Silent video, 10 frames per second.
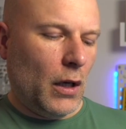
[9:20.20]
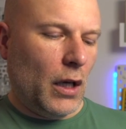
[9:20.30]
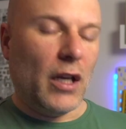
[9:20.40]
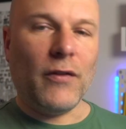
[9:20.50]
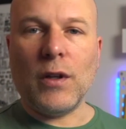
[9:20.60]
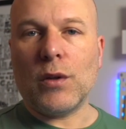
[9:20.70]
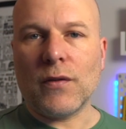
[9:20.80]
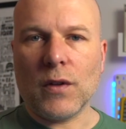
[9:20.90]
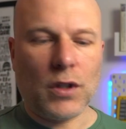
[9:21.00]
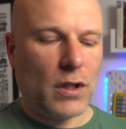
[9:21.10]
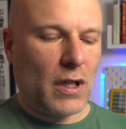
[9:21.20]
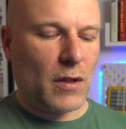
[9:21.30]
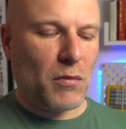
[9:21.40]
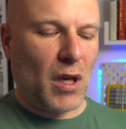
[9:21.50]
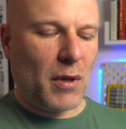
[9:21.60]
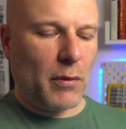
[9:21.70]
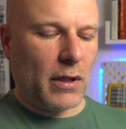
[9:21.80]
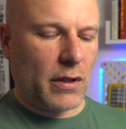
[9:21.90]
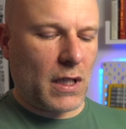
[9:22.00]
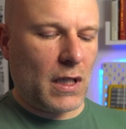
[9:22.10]
in a future version of this, maybe
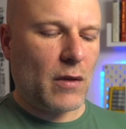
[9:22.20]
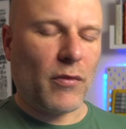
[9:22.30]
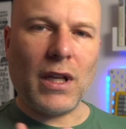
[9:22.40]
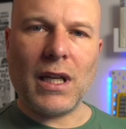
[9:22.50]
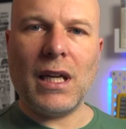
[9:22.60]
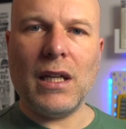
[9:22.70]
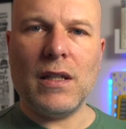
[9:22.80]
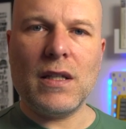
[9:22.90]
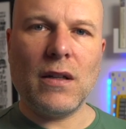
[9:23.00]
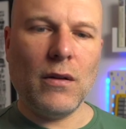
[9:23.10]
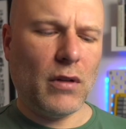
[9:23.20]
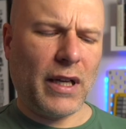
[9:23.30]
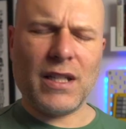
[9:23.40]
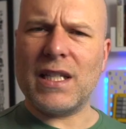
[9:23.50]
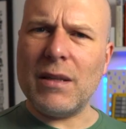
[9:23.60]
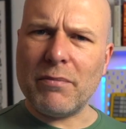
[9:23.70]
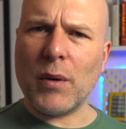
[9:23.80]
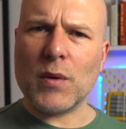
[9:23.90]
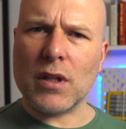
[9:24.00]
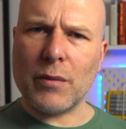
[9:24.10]
we'll see something akin to like a seat
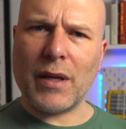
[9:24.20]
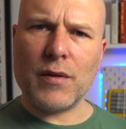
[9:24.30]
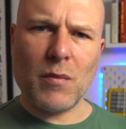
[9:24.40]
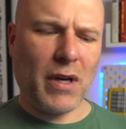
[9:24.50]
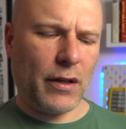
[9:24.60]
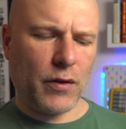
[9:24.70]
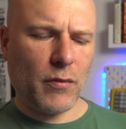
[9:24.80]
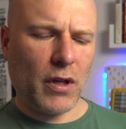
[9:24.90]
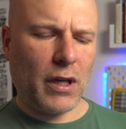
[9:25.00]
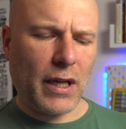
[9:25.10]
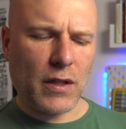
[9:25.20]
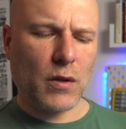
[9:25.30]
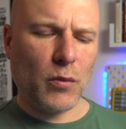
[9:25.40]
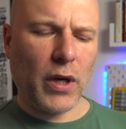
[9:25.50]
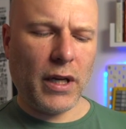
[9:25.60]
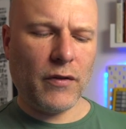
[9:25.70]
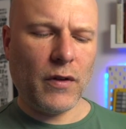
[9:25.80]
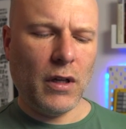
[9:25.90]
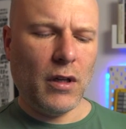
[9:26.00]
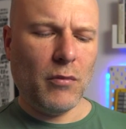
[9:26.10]
post on a mountain bike or something like that, some way of
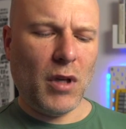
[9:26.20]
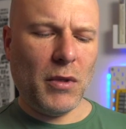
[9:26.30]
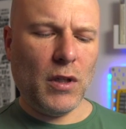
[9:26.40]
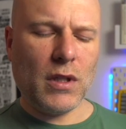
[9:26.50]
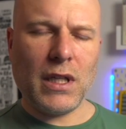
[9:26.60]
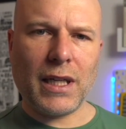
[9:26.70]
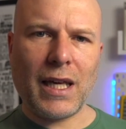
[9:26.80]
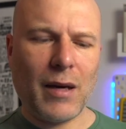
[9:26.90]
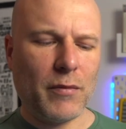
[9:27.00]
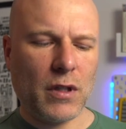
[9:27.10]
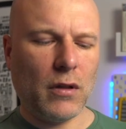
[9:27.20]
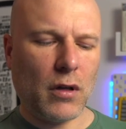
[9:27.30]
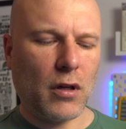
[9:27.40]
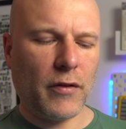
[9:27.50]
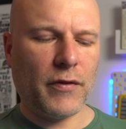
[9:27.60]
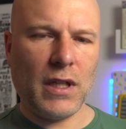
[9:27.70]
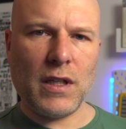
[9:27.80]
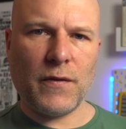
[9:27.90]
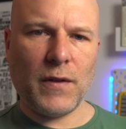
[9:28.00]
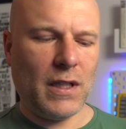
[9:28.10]
maybe using a cam to lock off these
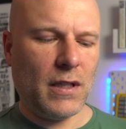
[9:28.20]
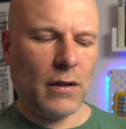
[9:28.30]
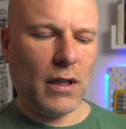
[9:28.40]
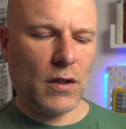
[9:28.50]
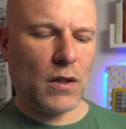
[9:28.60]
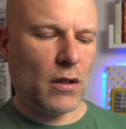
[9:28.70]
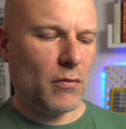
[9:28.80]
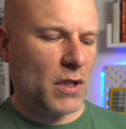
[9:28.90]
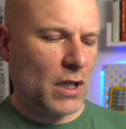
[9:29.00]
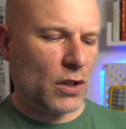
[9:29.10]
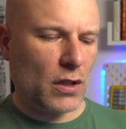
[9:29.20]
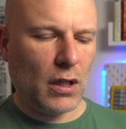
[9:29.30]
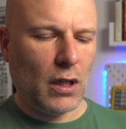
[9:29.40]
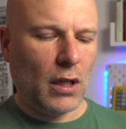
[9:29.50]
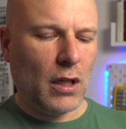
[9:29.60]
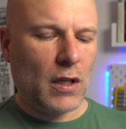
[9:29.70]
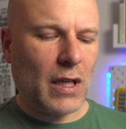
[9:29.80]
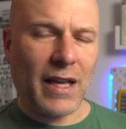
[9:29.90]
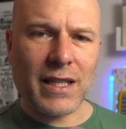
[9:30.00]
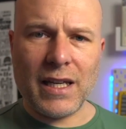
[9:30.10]
feet in a certain position. So
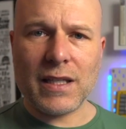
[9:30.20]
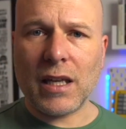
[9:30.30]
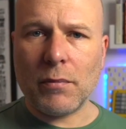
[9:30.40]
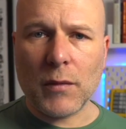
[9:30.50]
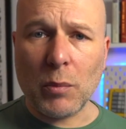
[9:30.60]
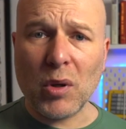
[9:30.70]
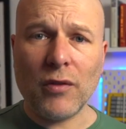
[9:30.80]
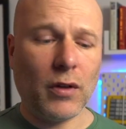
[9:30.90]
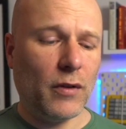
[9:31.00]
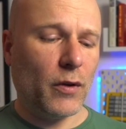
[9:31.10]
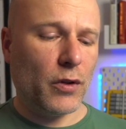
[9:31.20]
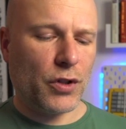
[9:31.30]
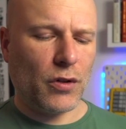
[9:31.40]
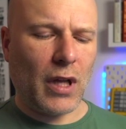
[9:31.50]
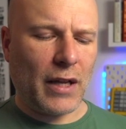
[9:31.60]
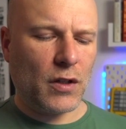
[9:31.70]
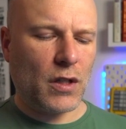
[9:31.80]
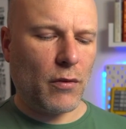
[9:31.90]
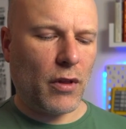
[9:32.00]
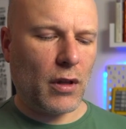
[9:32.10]
as it is, they're perfectly functional. I just
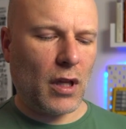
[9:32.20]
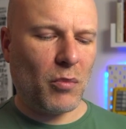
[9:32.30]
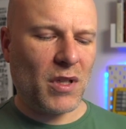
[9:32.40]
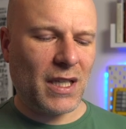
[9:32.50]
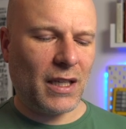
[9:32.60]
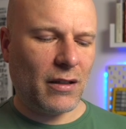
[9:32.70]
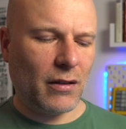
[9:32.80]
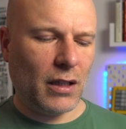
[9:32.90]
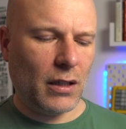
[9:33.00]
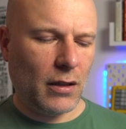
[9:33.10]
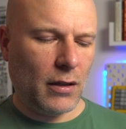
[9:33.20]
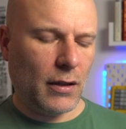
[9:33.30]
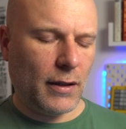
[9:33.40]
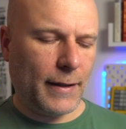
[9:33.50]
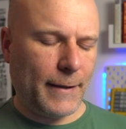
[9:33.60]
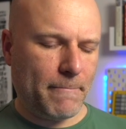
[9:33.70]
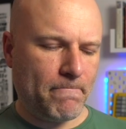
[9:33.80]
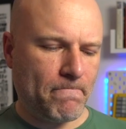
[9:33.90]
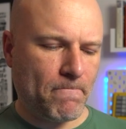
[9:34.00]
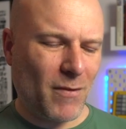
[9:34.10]
don't think they're particularly
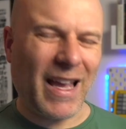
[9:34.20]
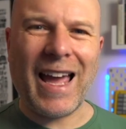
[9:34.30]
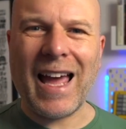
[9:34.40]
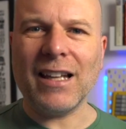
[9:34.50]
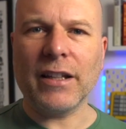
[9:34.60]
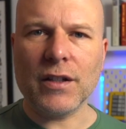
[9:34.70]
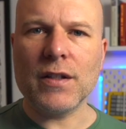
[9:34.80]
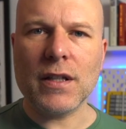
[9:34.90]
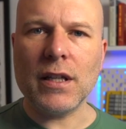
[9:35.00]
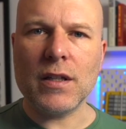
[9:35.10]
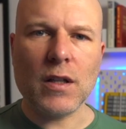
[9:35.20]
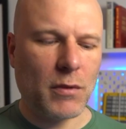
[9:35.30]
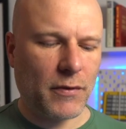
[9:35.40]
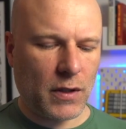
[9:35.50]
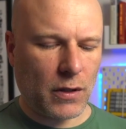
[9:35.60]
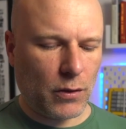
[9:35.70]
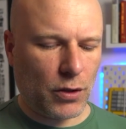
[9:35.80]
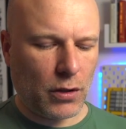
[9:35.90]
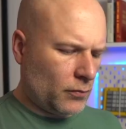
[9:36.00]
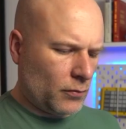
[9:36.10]
elegant in terms of a solution.